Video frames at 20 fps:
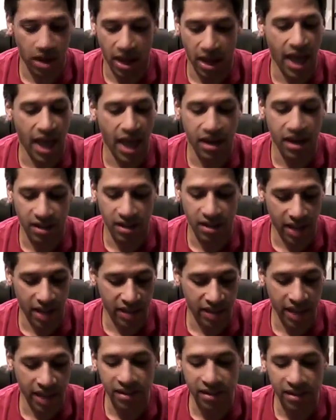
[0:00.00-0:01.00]
I had
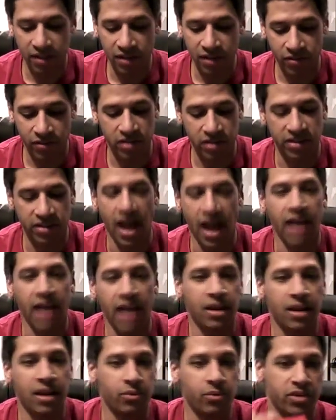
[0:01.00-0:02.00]
the idea for the
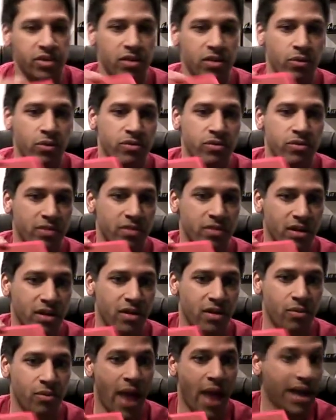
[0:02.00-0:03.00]
design. I was going to use
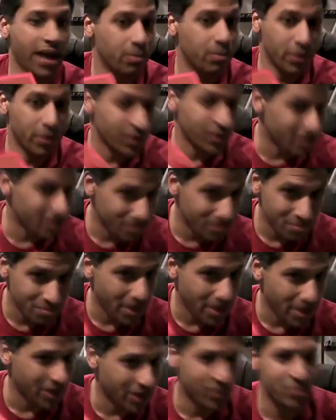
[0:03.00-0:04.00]
another rack and pinion
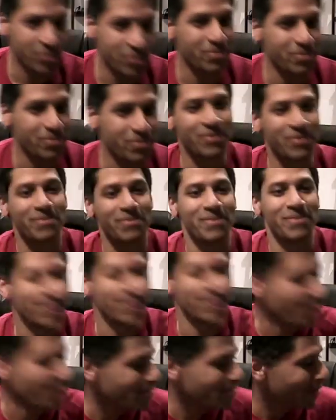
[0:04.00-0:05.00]
mechanism. That's,
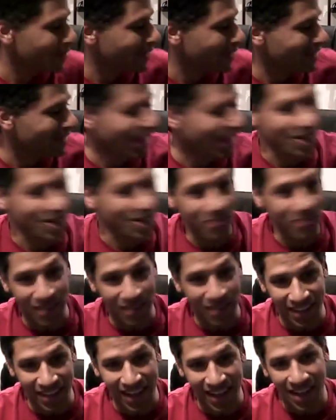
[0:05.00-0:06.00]
I really like that with
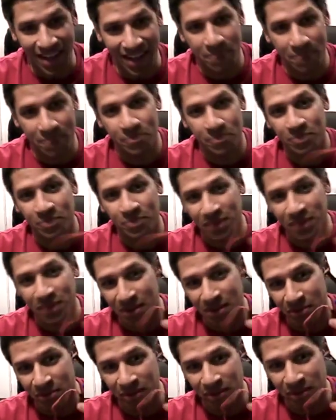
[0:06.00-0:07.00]
the
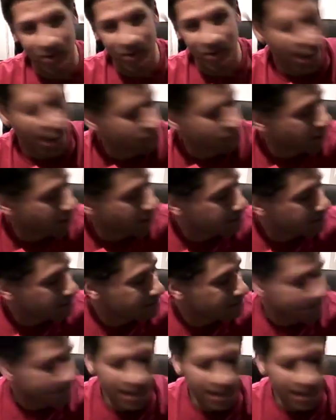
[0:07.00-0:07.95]
linear actuator.